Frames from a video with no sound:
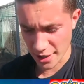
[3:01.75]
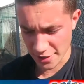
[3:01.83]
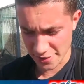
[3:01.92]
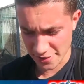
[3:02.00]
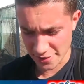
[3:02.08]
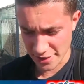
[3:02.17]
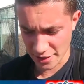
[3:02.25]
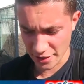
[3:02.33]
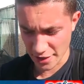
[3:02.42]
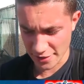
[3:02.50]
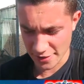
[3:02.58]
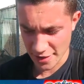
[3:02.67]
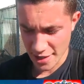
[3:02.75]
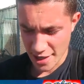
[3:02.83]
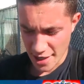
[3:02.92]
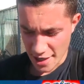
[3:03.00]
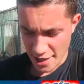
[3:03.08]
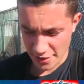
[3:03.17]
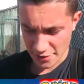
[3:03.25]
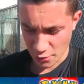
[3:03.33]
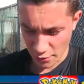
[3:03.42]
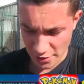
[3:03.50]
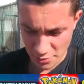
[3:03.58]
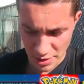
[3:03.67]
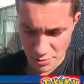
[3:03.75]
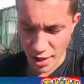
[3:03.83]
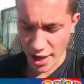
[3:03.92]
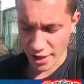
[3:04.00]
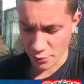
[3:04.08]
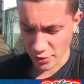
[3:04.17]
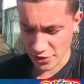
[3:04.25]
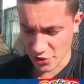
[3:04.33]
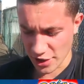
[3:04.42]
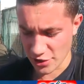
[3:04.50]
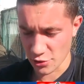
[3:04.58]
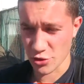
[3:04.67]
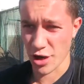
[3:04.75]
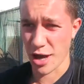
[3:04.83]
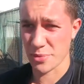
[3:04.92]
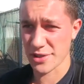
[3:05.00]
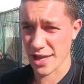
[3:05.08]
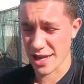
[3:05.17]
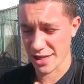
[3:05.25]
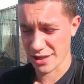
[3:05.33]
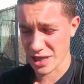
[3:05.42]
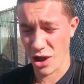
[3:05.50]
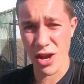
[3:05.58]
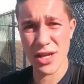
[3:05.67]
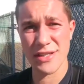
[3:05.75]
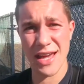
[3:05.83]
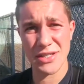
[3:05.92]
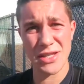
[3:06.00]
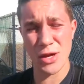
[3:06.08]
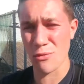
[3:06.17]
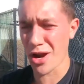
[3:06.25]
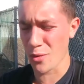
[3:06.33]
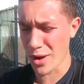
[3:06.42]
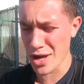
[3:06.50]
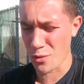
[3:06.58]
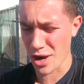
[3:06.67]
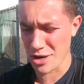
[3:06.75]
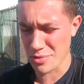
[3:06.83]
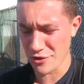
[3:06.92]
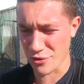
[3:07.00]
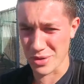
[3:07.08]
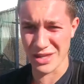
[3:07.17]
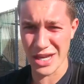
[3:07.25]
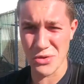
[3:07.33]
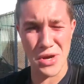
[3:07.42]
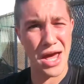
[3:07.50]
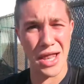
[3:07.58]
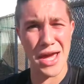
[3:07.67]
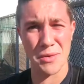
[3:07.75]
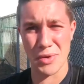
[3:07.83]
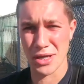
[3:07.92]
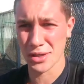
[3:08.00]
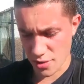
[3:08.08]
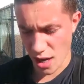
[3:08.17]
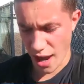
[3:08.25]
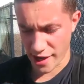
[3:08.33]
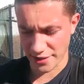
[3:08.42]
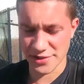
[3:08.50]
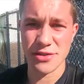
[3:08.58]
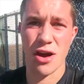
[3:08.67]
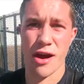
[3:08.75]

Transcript: because Steelix is going to be mine once Gen 2 drops, and the Onix, actually, they run away quite a bit from me. They do not like me. Nice.